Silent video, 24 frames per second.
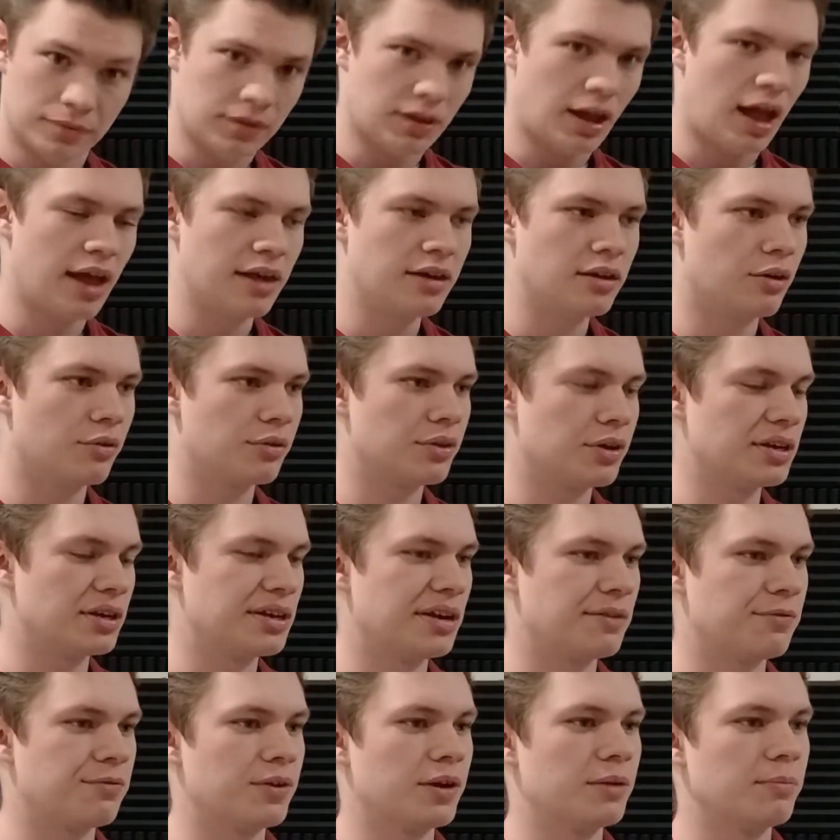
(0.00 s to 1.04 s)
I know they're
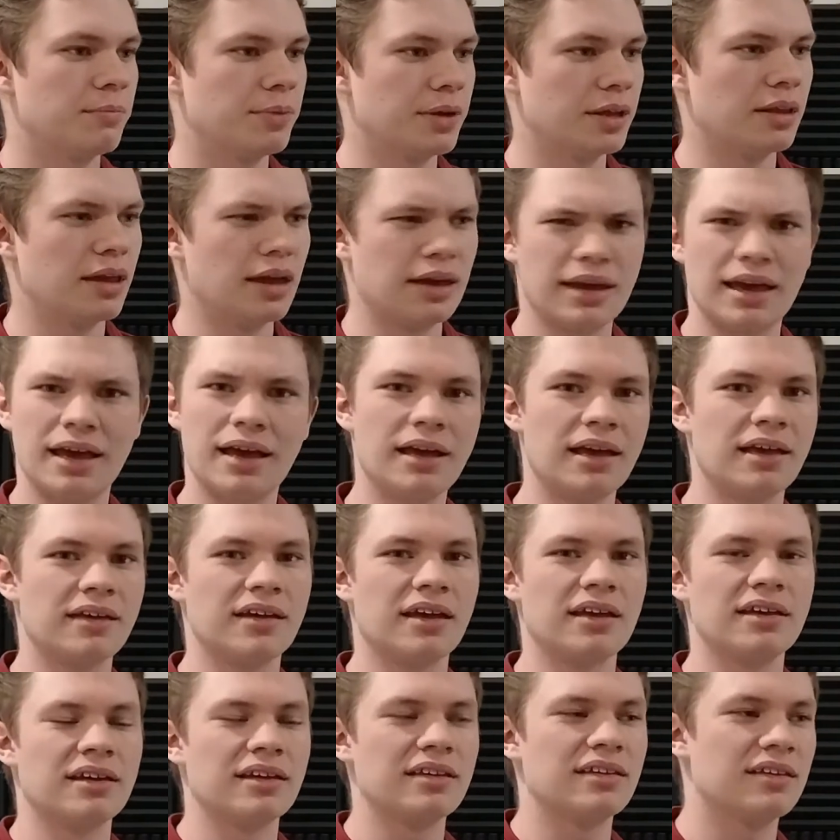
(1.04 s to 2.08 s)
different, but
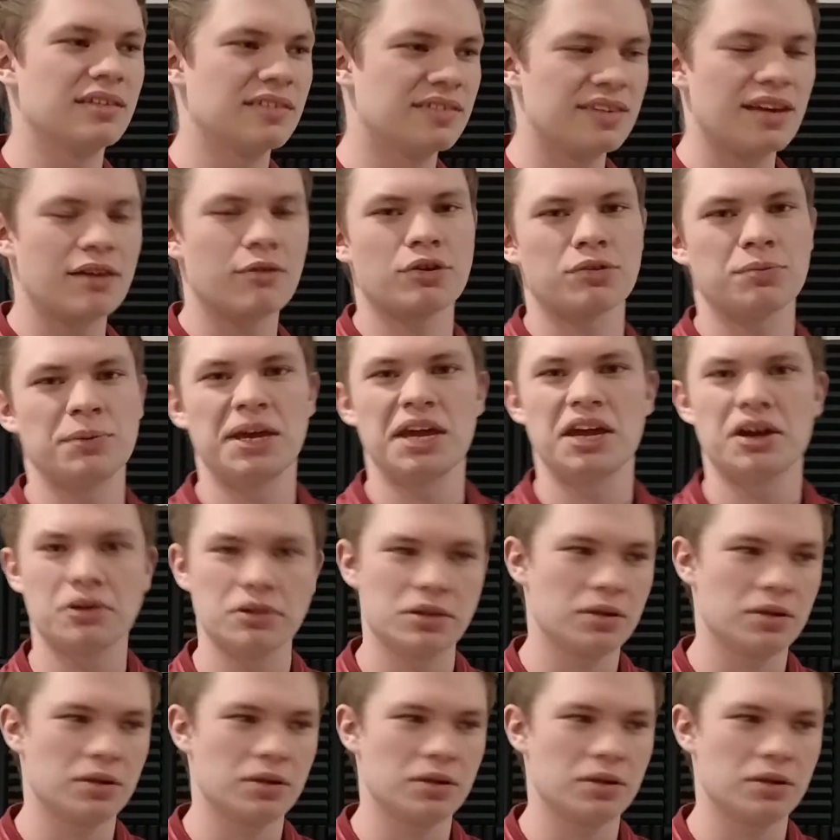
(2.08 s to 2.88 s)
stick with me here.